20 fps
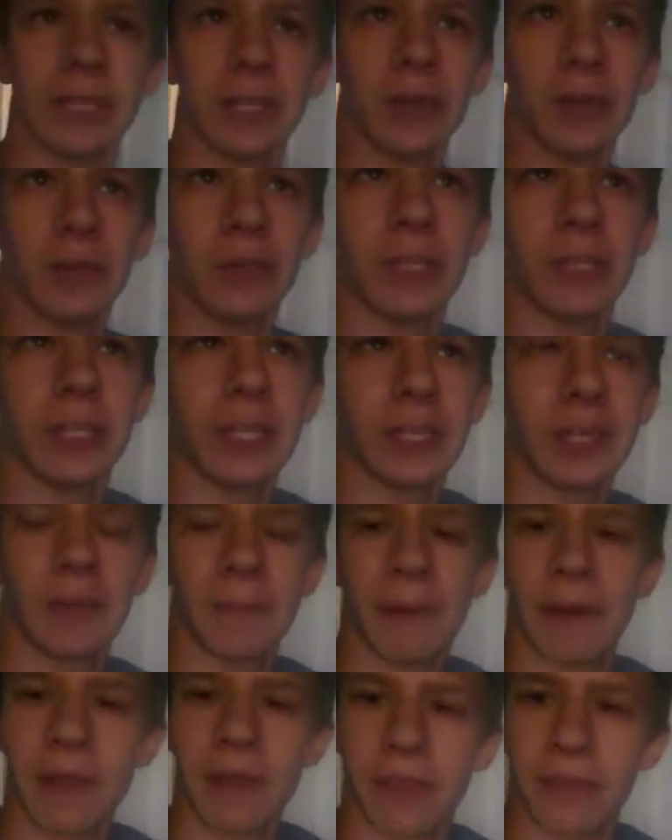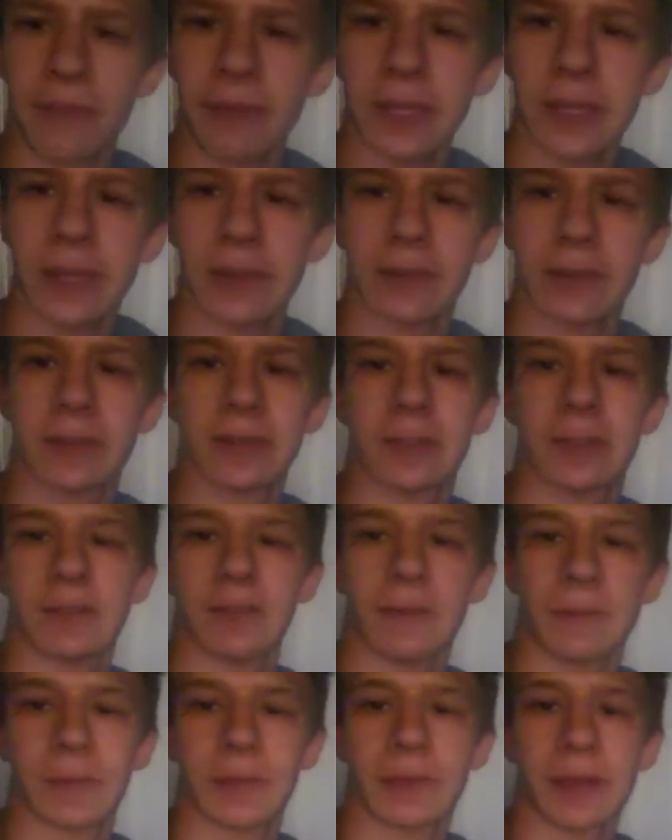only about 3 years, if
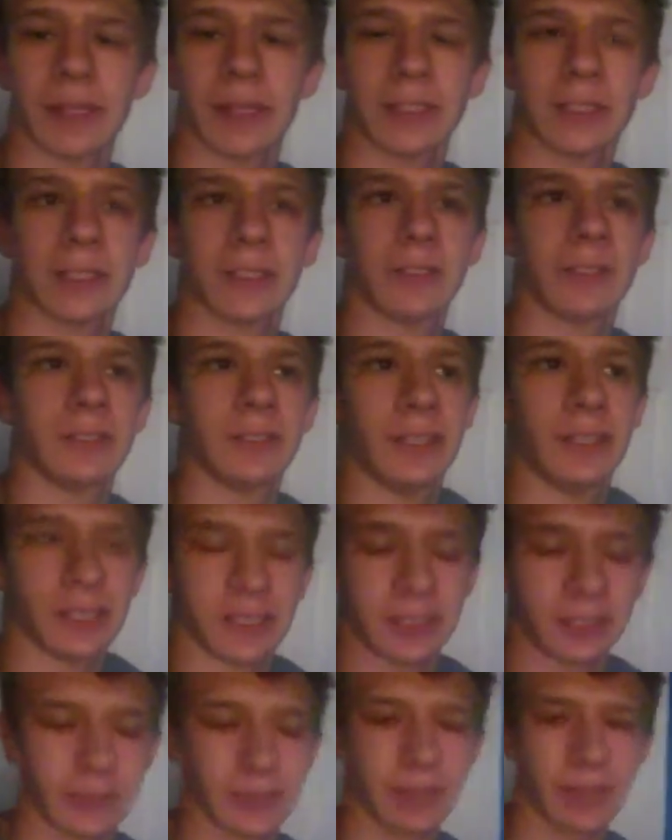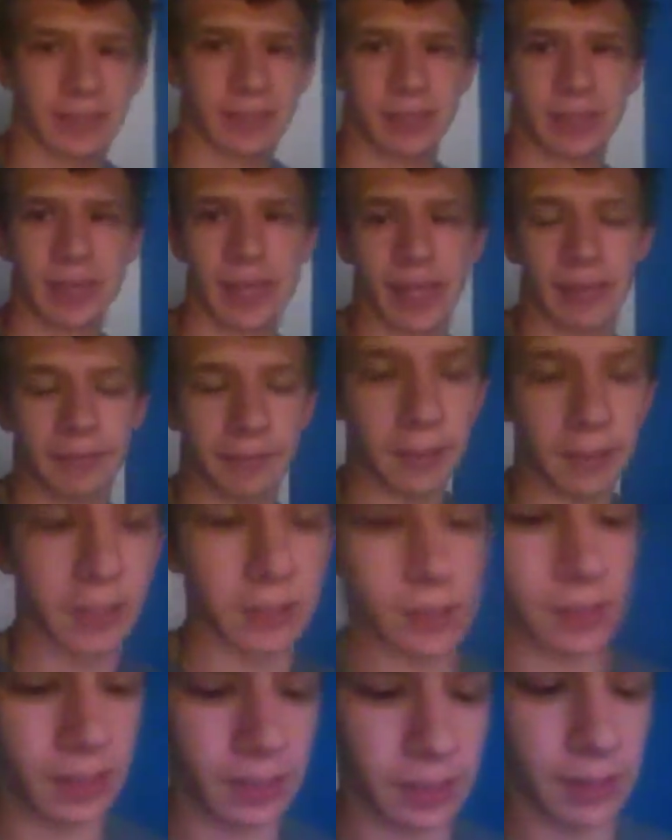I'm correct. Yes, 2009.
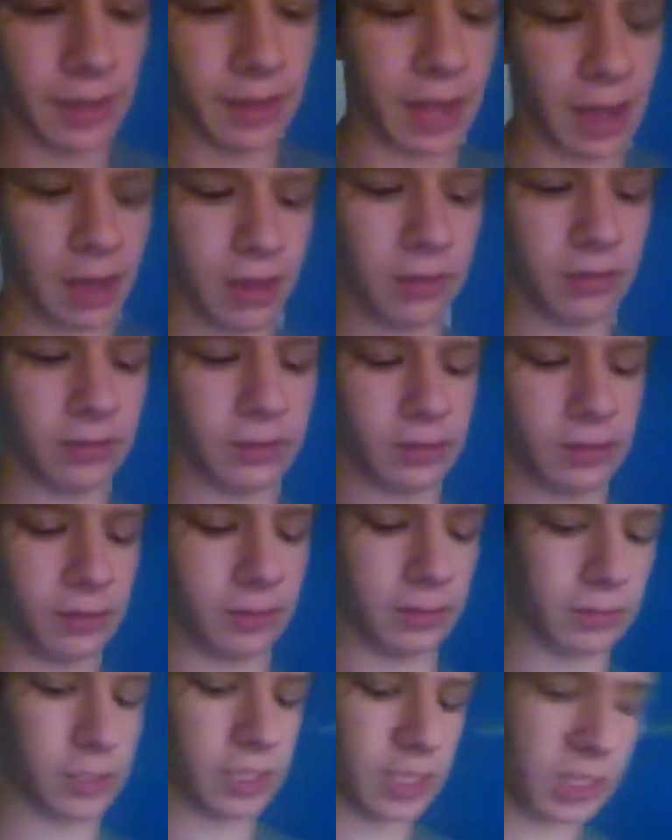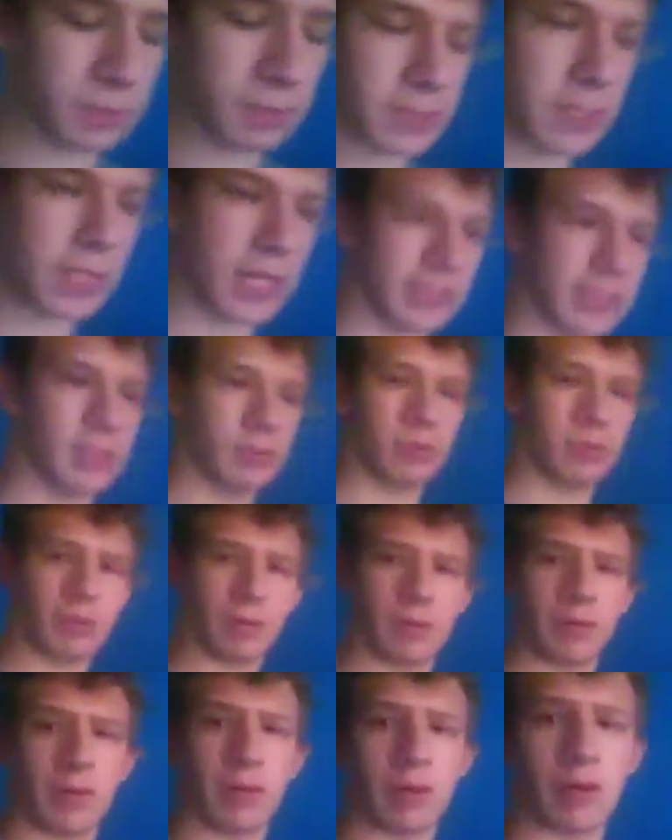Now, he's been talked
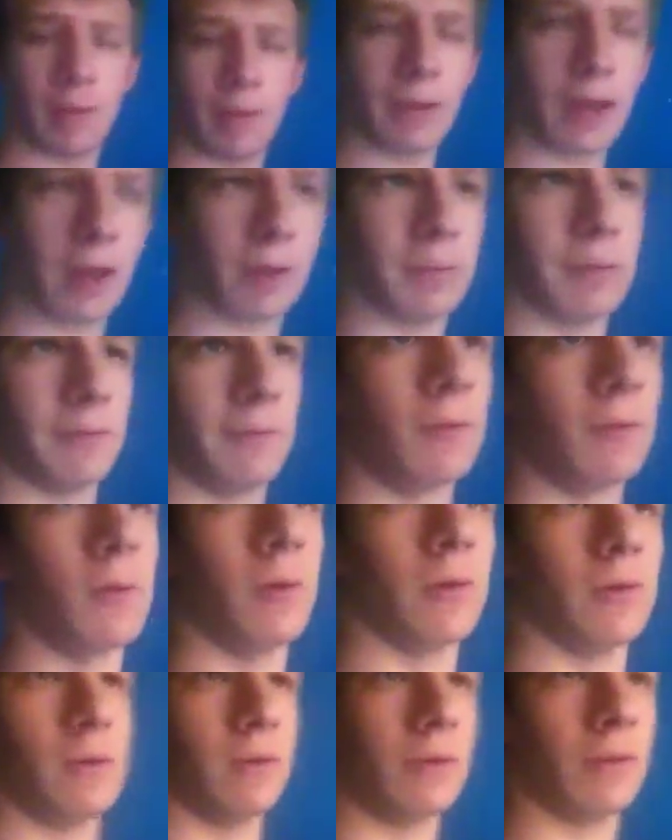about before,